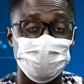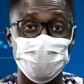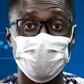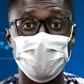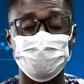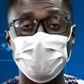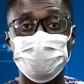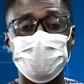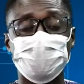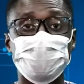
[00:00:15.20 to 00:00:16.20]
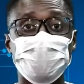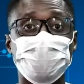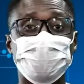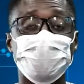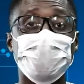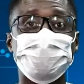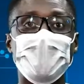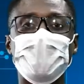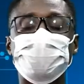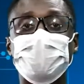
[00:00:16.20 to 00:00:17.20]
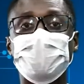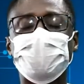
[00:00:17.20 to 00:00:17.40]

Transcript: program coming to you from Trinity